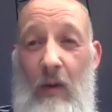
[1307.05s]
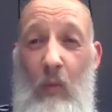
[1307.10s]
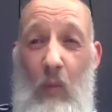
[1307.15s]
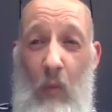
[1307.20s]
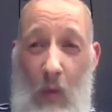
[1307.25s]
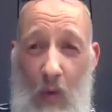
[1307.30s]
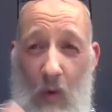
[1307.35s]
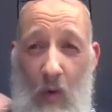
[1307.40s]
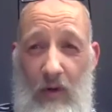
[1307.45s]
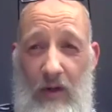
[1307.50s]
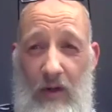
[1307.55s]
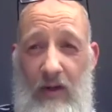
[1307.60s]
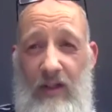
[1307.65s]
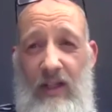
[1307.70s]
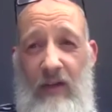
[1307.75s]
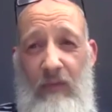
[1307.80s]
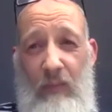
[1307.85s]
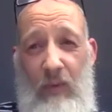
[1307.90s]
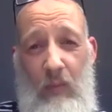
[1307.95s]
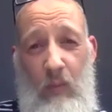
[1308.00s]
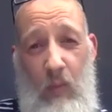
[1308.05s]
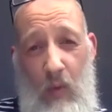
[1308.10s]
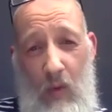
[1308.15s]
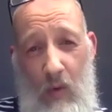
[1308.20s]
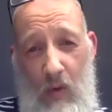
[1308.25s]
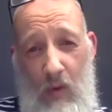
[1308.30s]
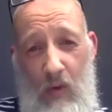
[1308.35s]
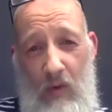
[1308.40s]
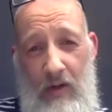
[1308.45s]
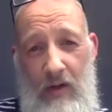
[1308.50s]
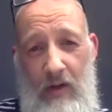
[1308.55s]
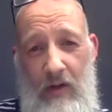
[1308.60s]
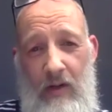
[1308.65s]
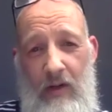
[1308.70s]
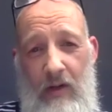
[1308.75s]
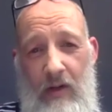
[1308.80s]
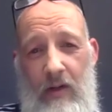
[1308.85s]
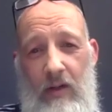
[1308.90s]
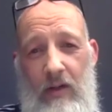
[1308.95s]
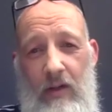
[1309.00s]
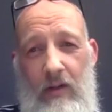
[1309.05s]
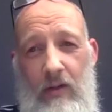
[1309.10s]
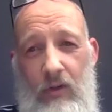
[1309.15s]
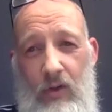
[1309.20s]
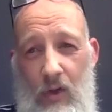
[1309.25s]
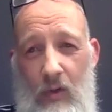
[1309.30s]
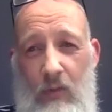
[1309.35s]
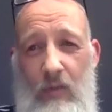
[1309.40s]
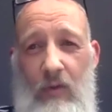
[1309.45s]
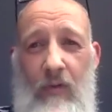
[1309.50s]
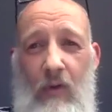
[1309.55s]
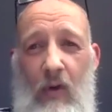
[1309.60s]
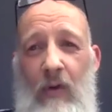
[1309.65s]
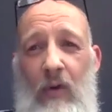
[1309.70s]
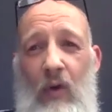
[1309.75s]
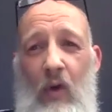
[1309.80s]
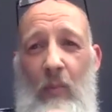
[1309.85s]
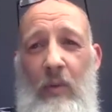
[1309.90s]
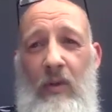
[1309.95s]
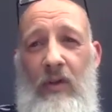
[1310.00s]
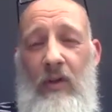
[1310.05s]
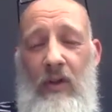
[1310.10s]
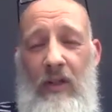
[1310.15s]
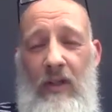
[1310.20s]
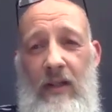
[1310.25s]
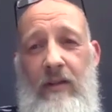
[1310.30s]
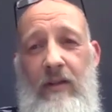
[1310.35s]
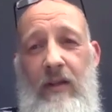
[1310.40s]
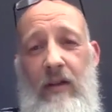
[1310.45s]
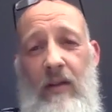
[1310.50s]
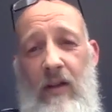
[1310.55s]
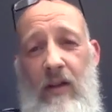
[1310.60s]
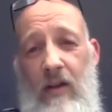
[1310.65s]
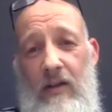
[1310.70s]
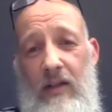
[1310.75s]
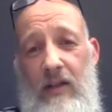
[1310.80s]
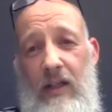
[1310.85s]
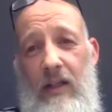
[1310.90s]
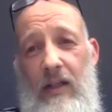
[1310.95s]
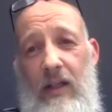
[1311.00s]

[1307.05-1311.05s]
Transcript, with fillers: Walk, because if we walk, children have got the opportunity to learn